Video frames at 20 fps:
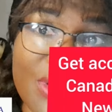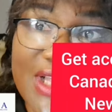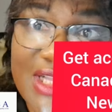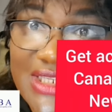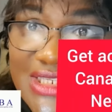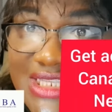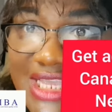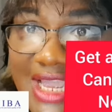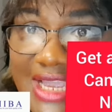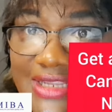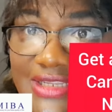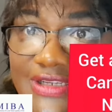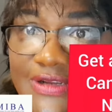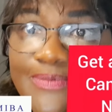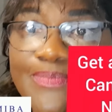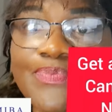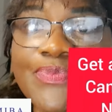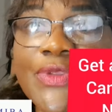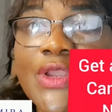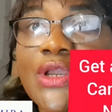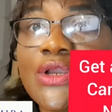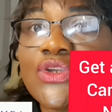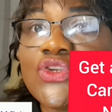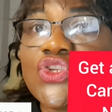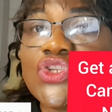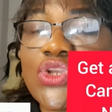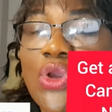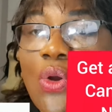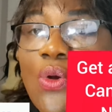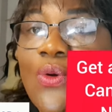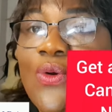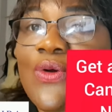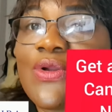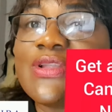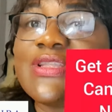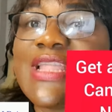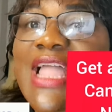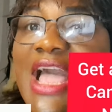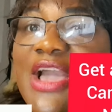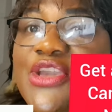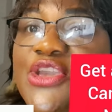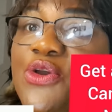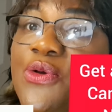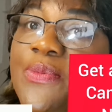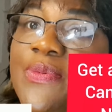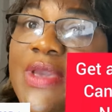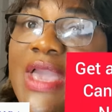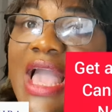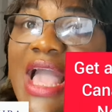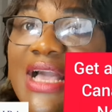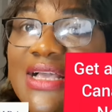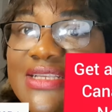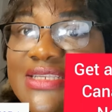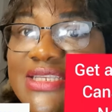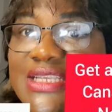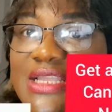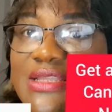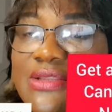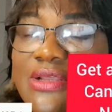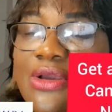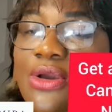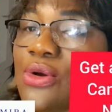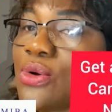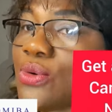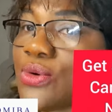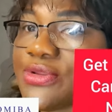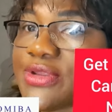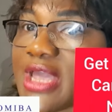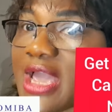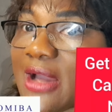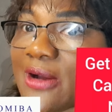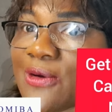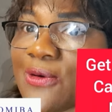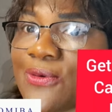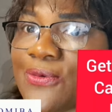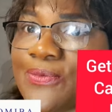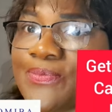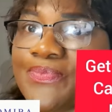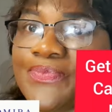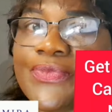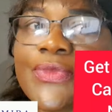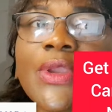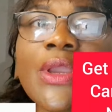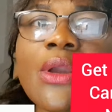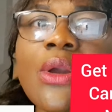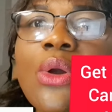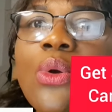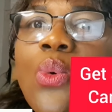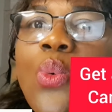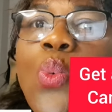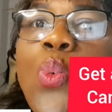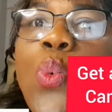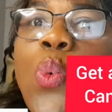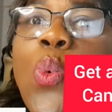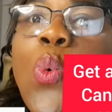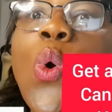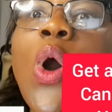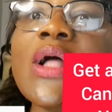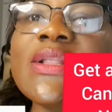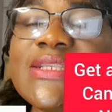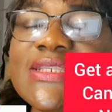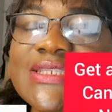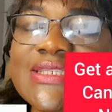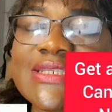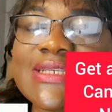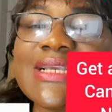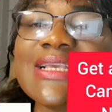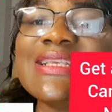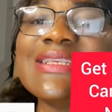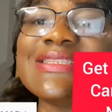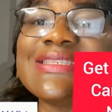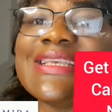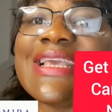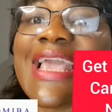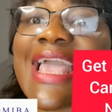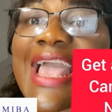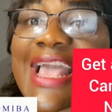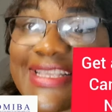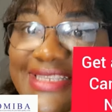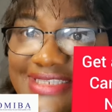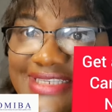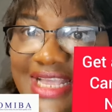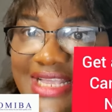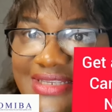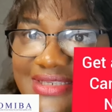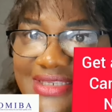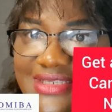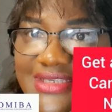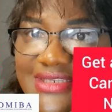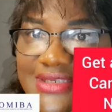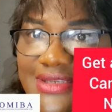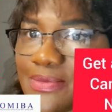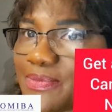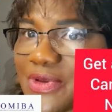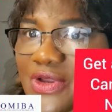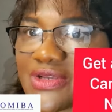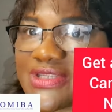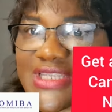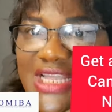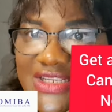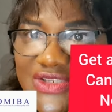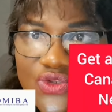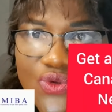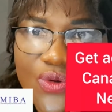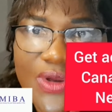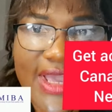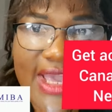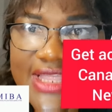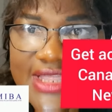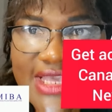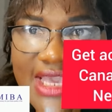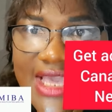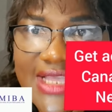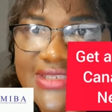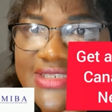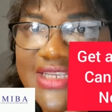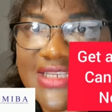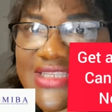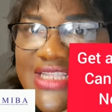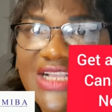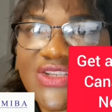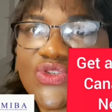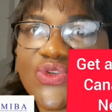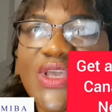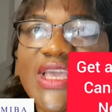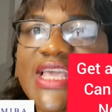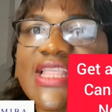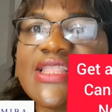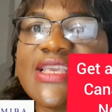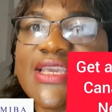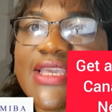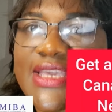understand? So now you'll be asking Oriako, what is the essence? Because there's no any essence, there's no any